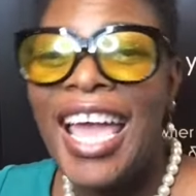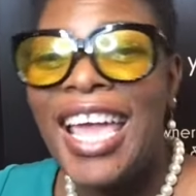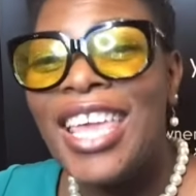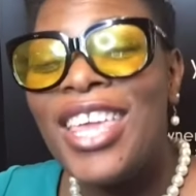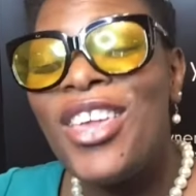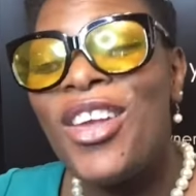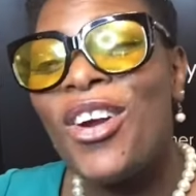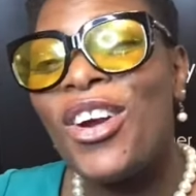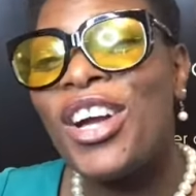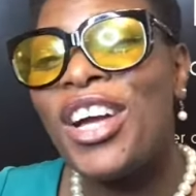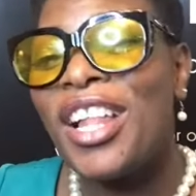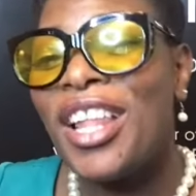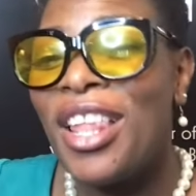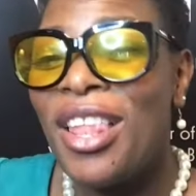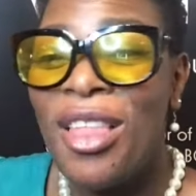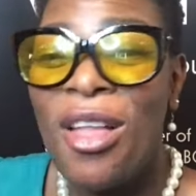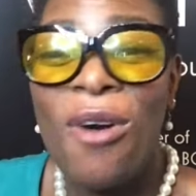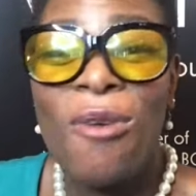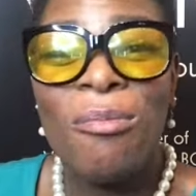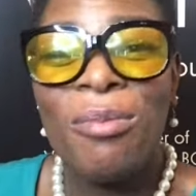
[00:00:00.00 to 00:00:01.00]
your
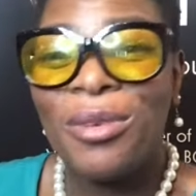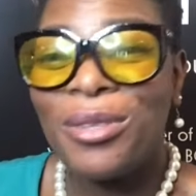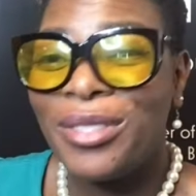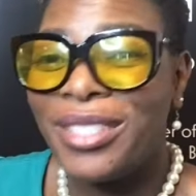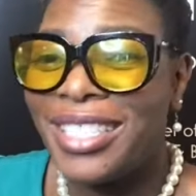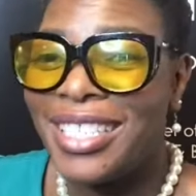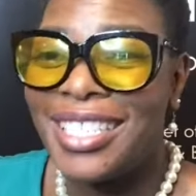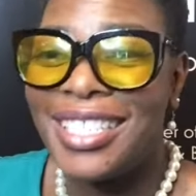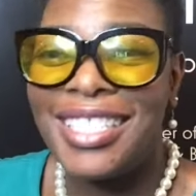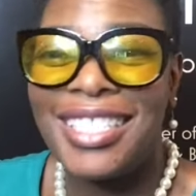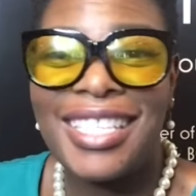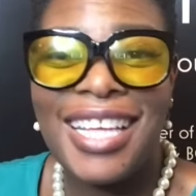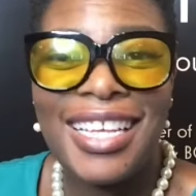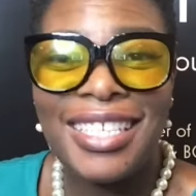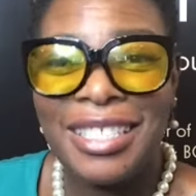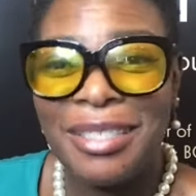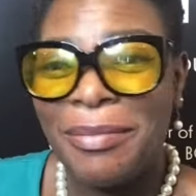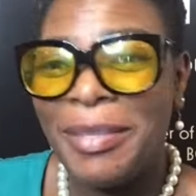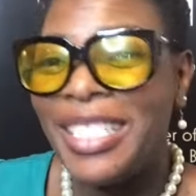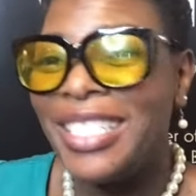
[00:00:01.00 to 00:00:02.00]
global
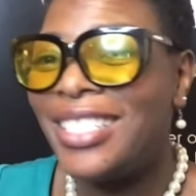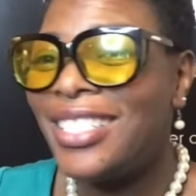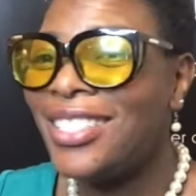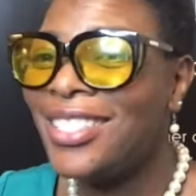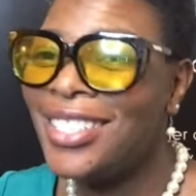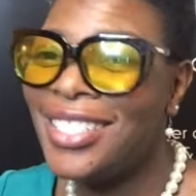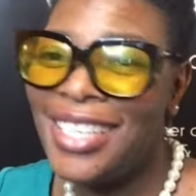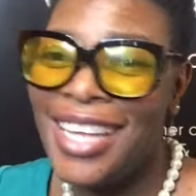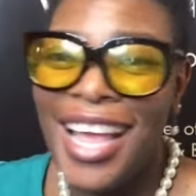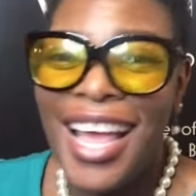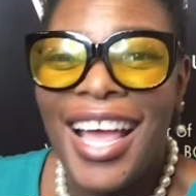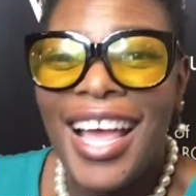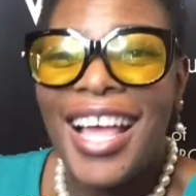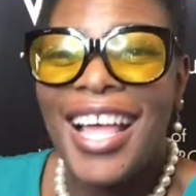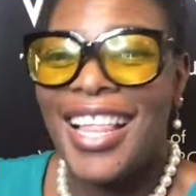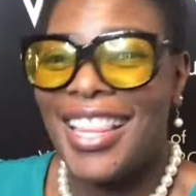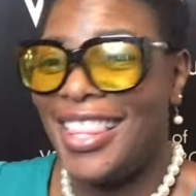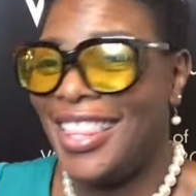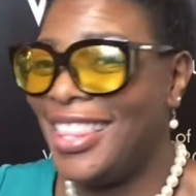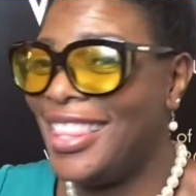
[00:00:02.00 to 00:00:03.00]
success mentor
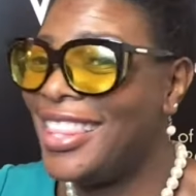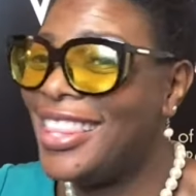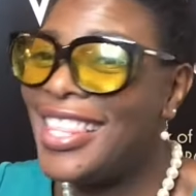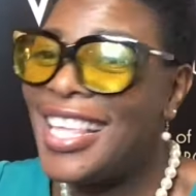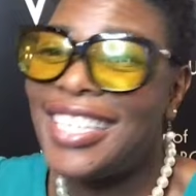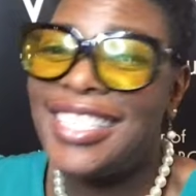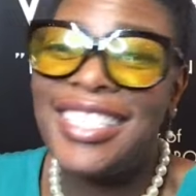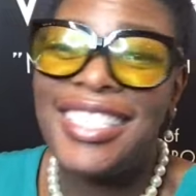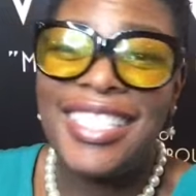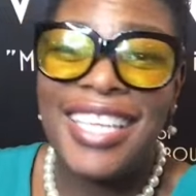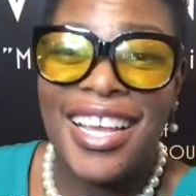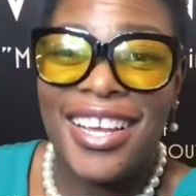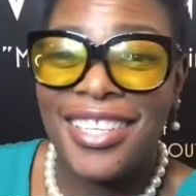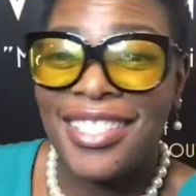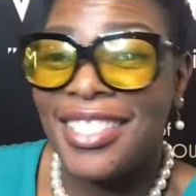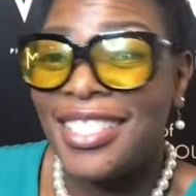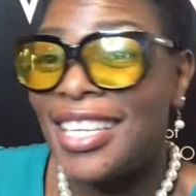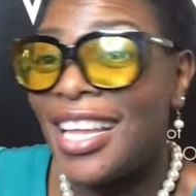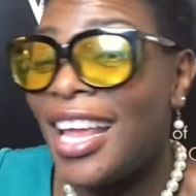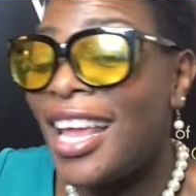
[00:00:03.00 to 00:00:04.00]
that
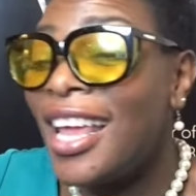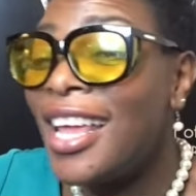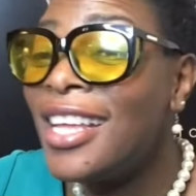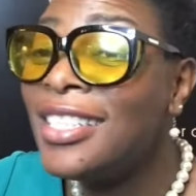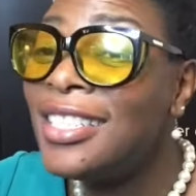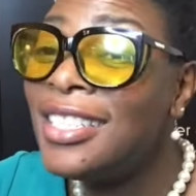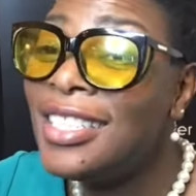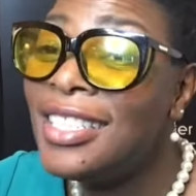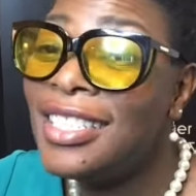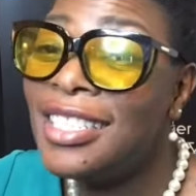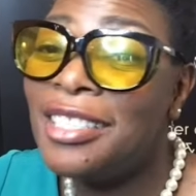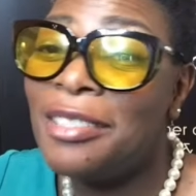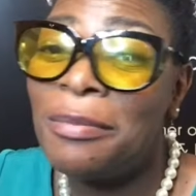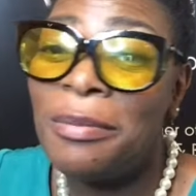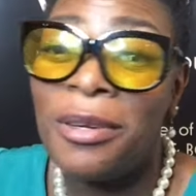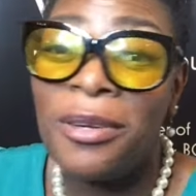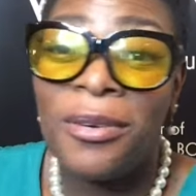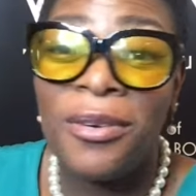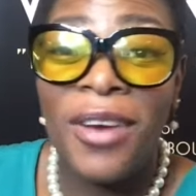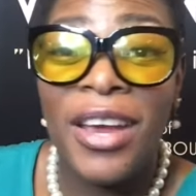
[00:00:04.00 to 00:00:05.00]
shares
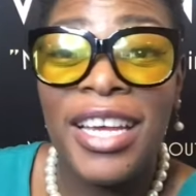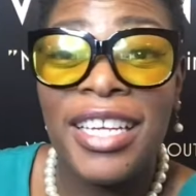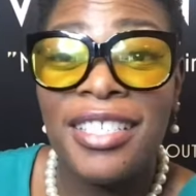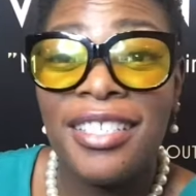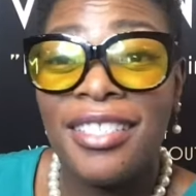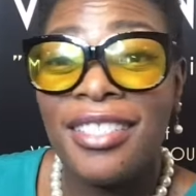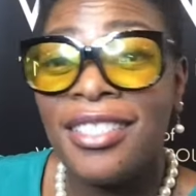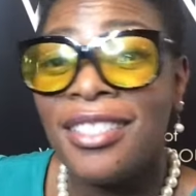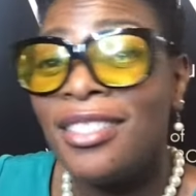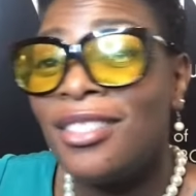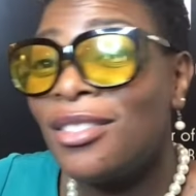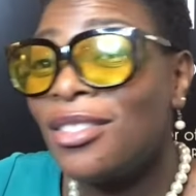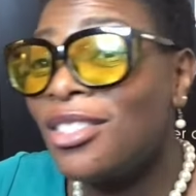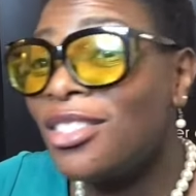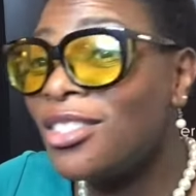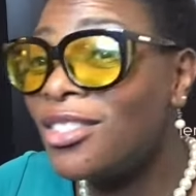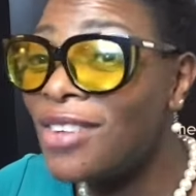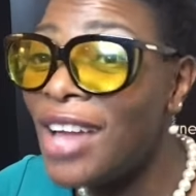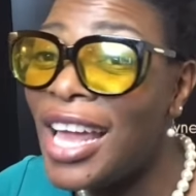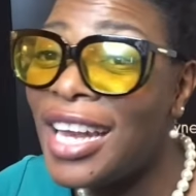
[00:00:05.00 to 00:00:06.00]
inspirational
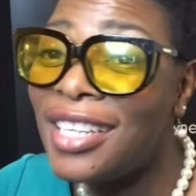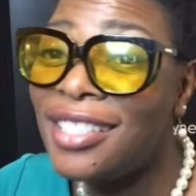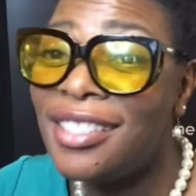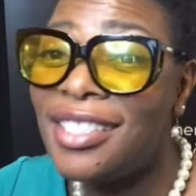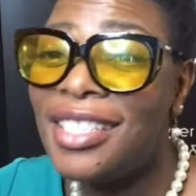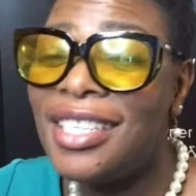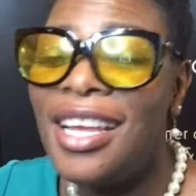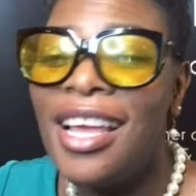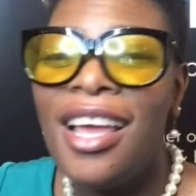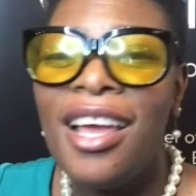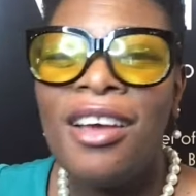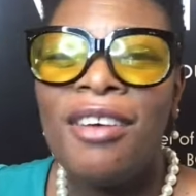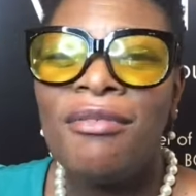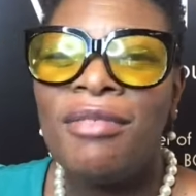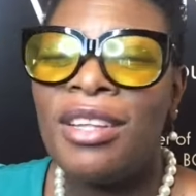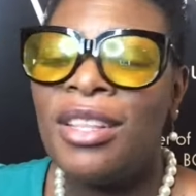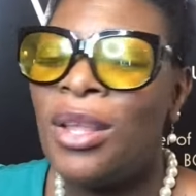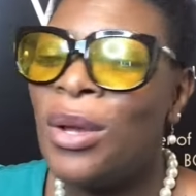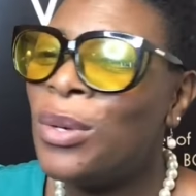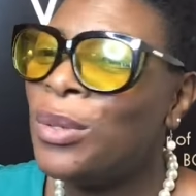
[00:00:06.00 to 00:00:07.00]
strategy
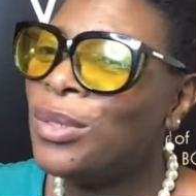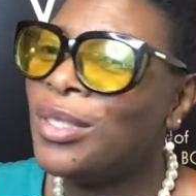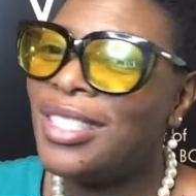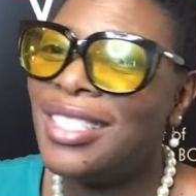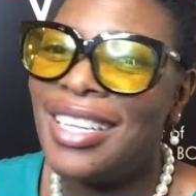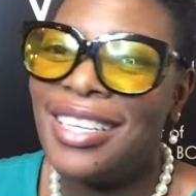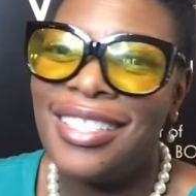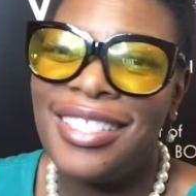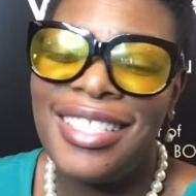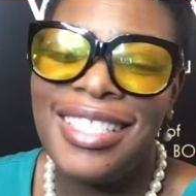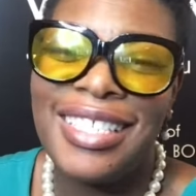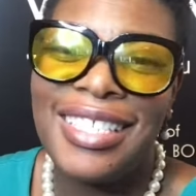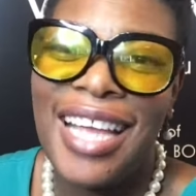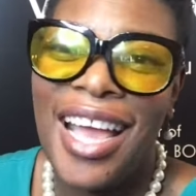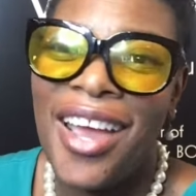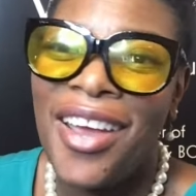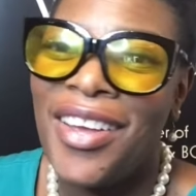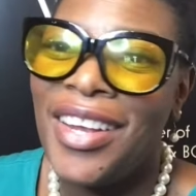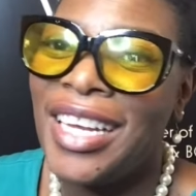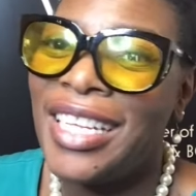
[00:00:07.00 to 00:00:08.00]
for those that are
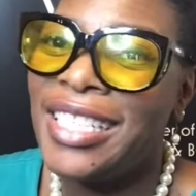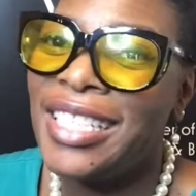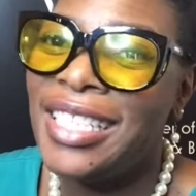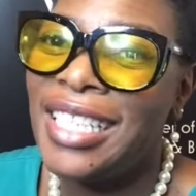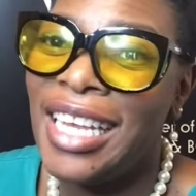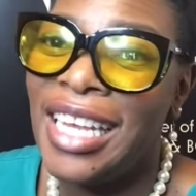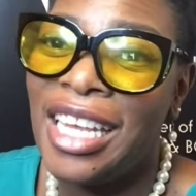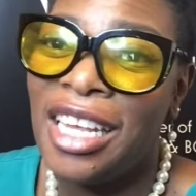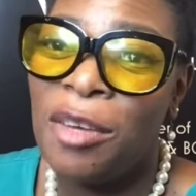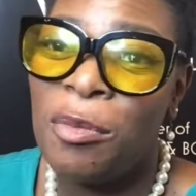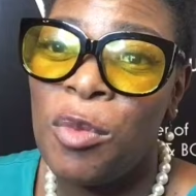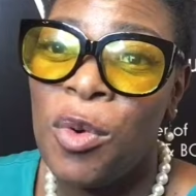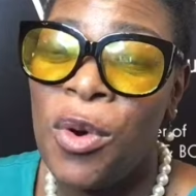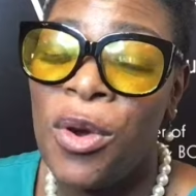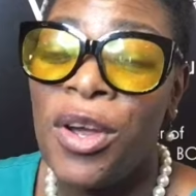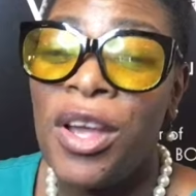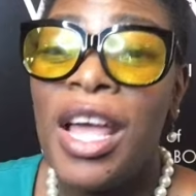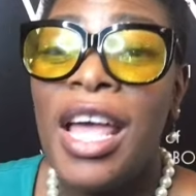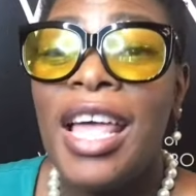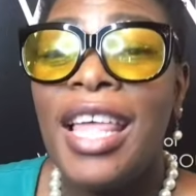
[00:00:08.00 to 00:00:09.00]
desiring and seeking
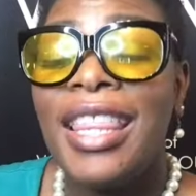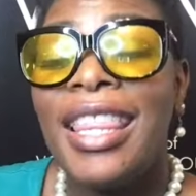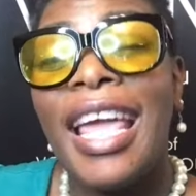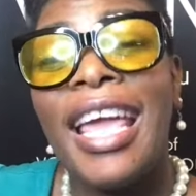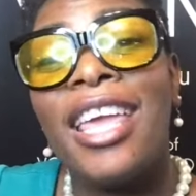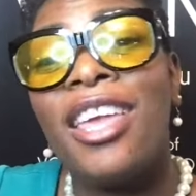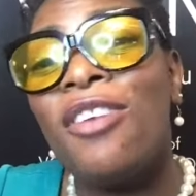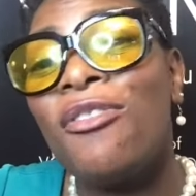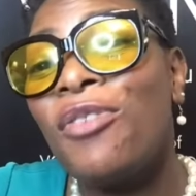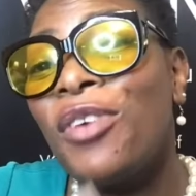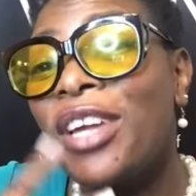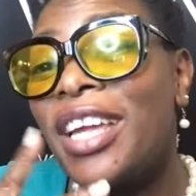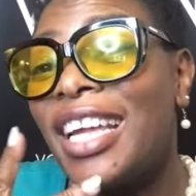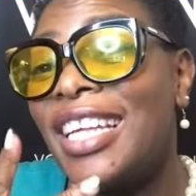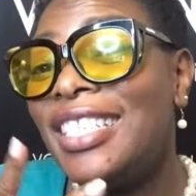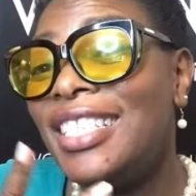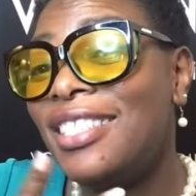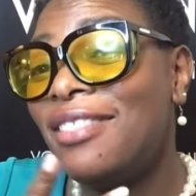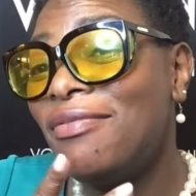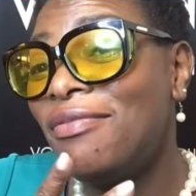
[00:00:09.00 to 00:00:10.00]
more. Thank you for
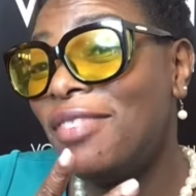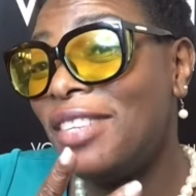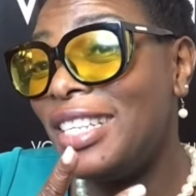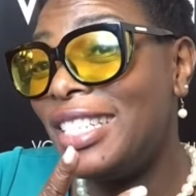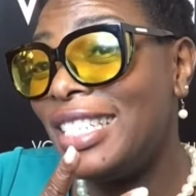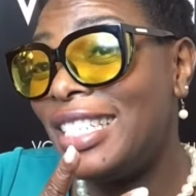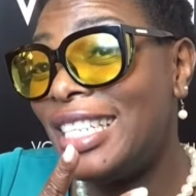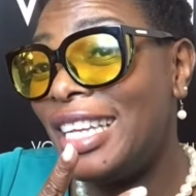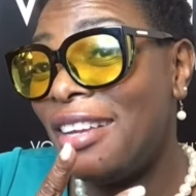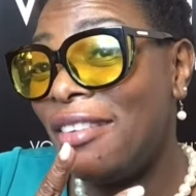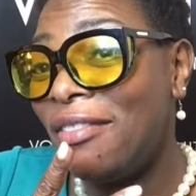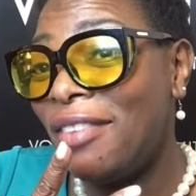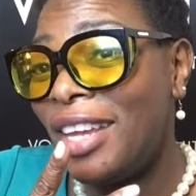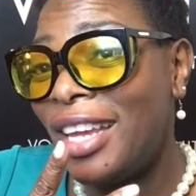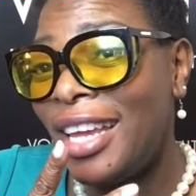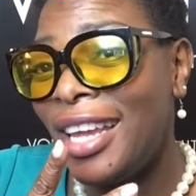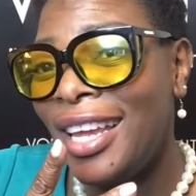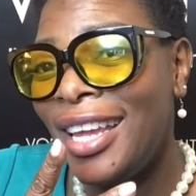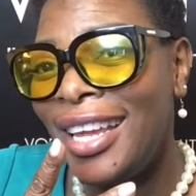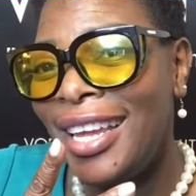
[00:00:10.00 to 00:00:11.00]
catching
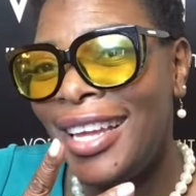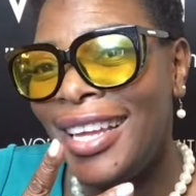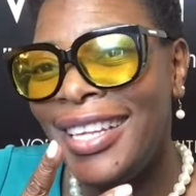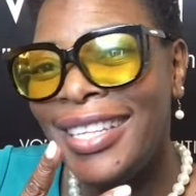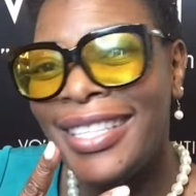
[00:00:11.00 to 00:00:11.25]
VTV.